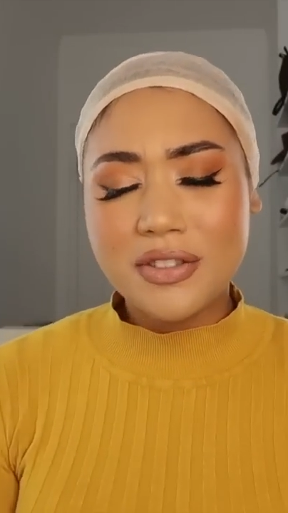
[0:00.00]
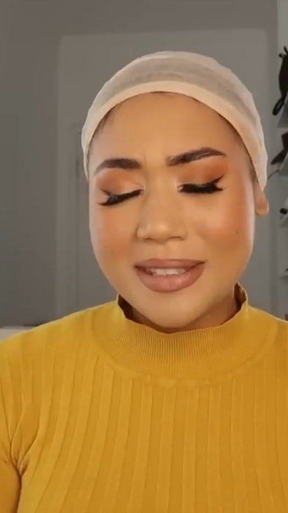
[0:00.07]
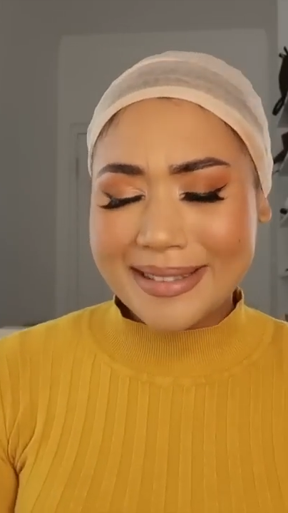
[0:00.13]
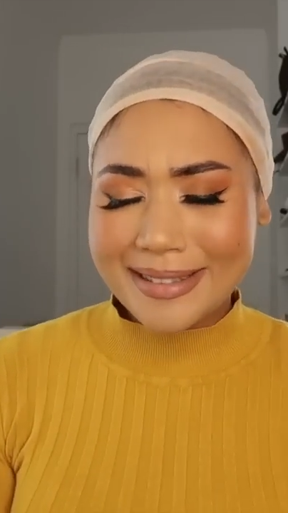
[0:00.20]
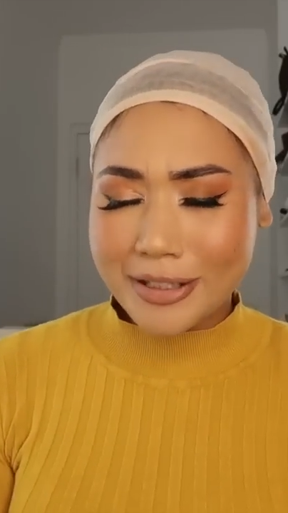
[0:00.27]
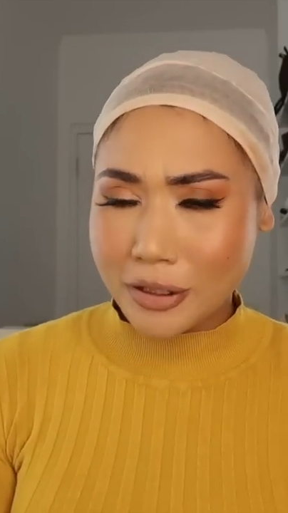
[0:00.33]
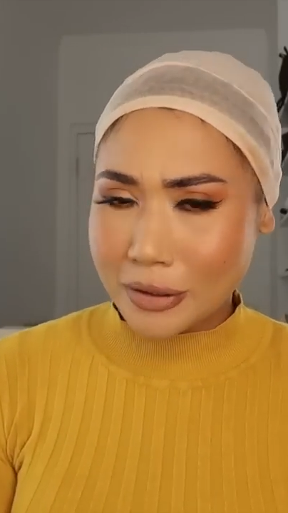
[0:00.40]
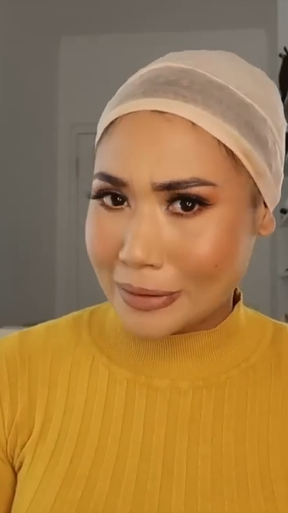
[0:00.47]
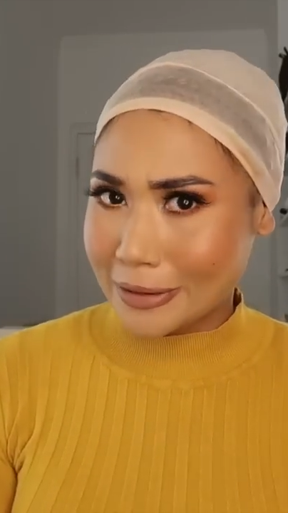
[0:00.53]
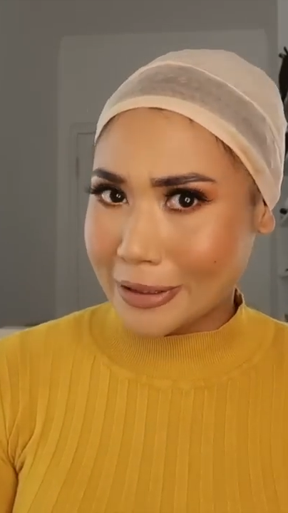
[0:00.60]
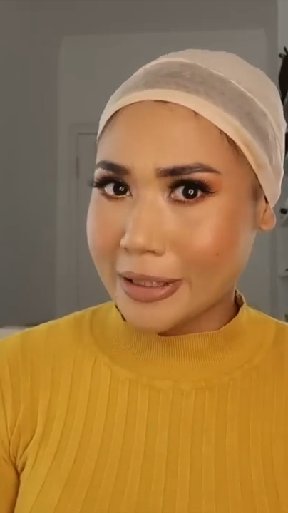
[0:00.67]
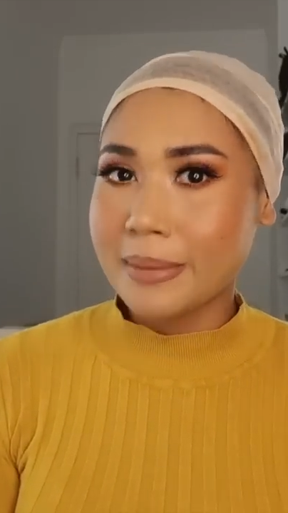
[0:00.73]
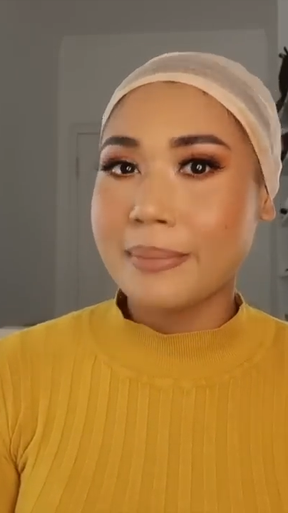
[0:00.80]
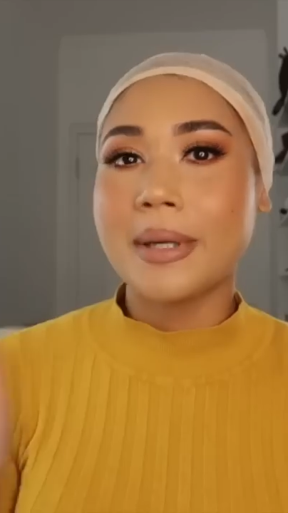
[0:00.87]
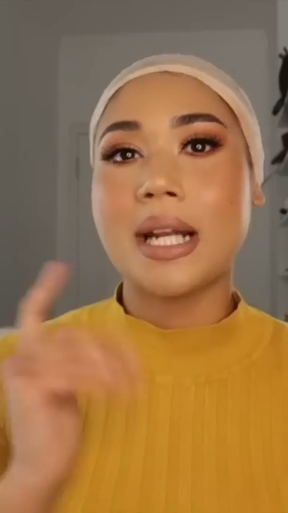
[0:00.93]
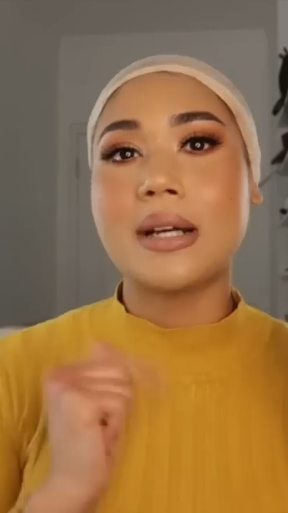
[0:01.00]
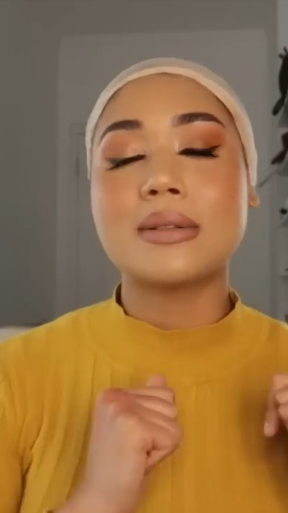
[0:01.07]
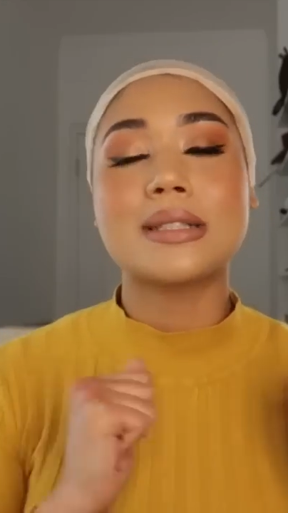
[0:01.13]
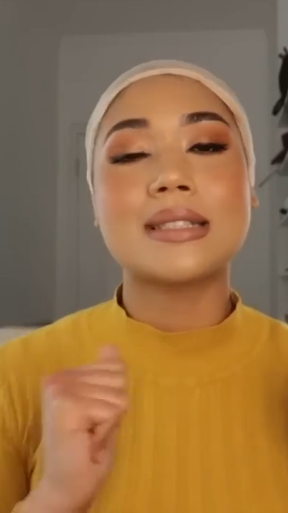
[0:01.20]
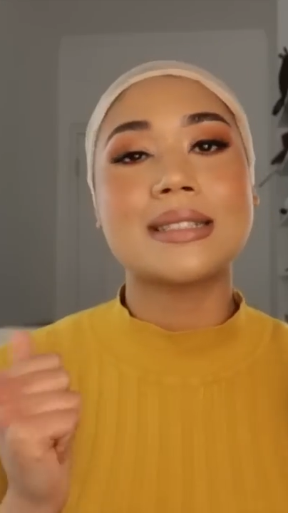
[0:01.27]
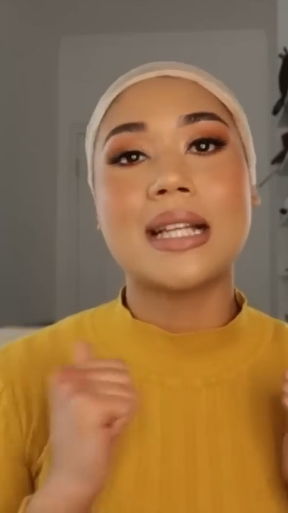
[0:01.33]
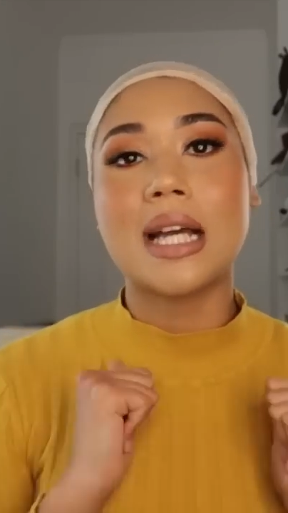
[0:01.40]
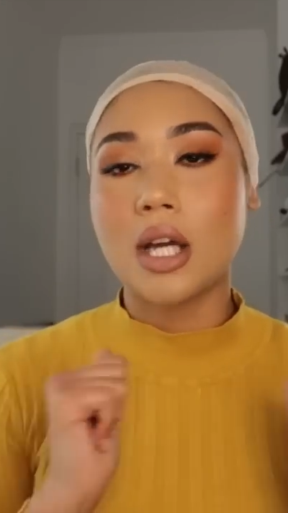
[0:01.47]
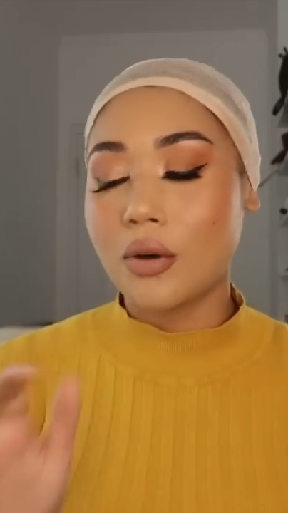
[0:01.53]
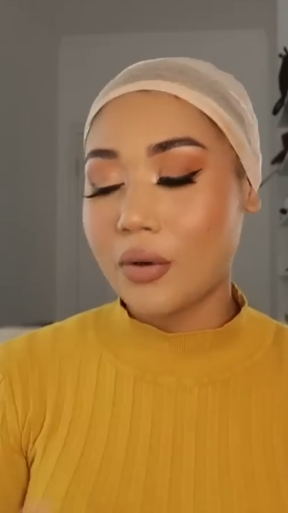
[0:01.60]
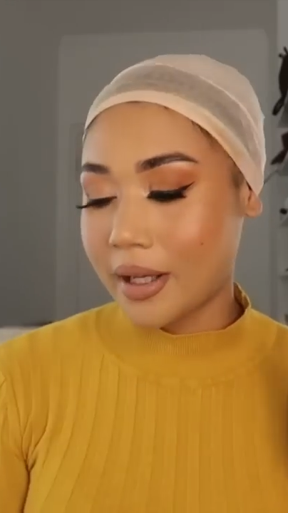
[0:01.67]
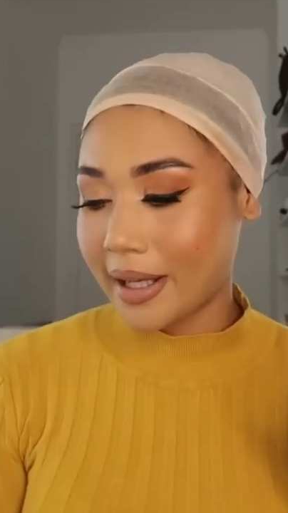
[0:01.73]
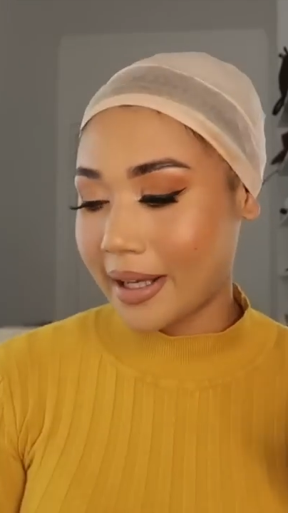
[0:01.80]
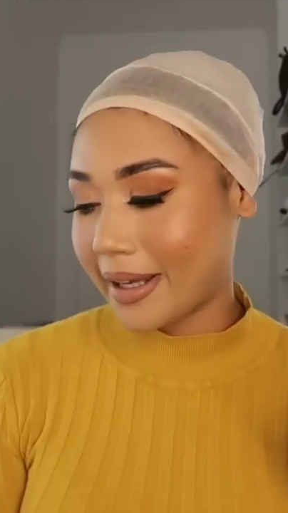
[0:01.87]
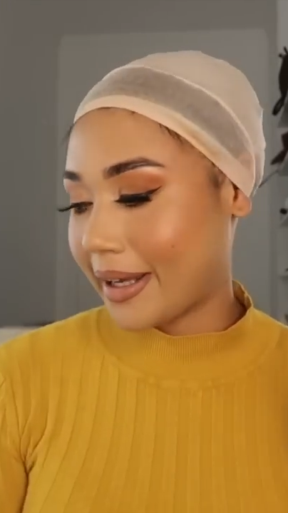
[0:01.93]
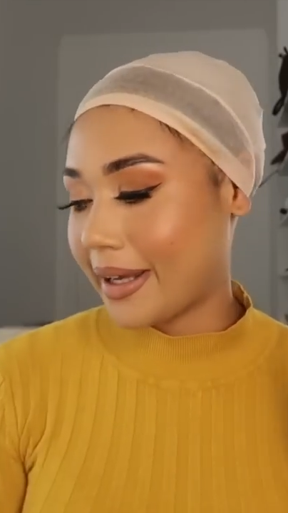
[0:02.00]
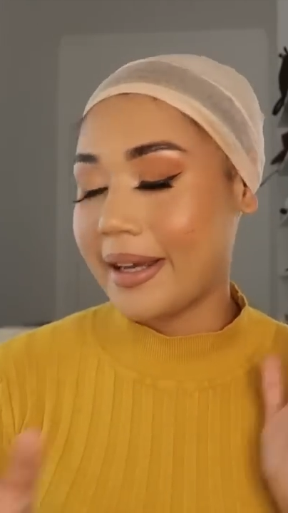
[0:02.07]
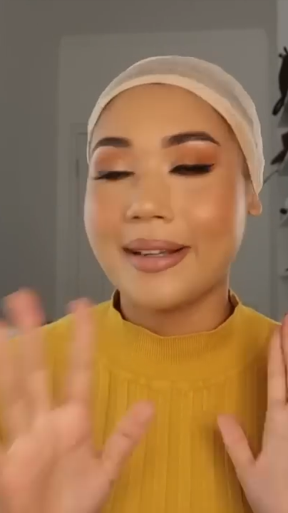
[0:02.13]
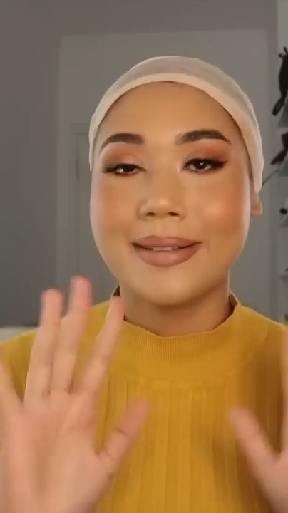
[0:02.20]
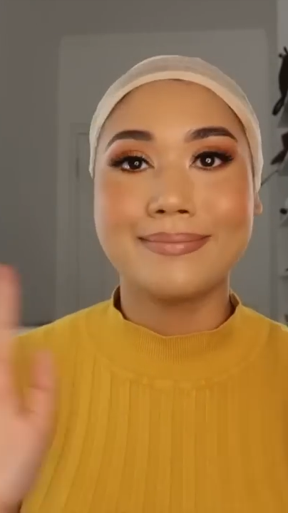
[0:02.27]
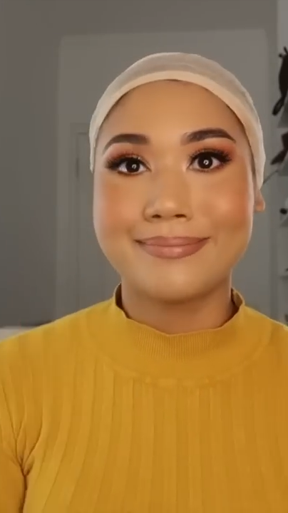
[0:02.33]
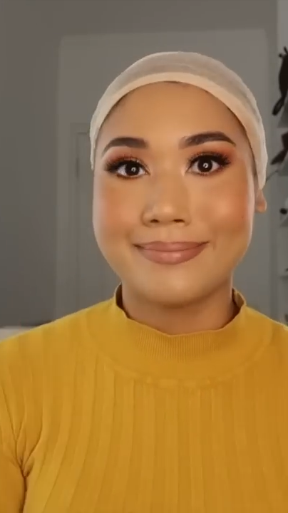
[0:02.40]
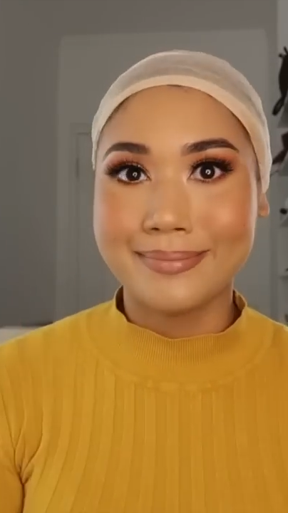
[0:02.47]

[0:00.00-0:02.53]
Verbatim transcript: fully sure, but I was just like, okay,